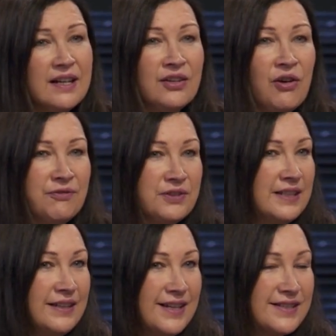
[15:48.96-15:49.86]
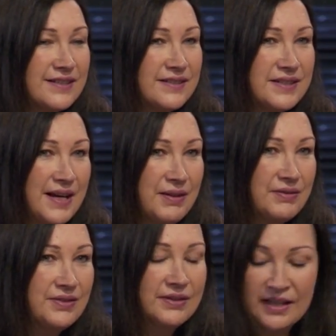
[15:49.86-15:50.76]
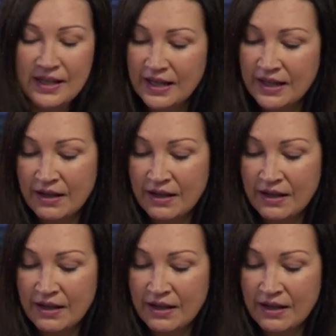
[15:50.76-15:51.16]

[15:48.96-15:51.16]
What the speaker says: and often it lets us down. And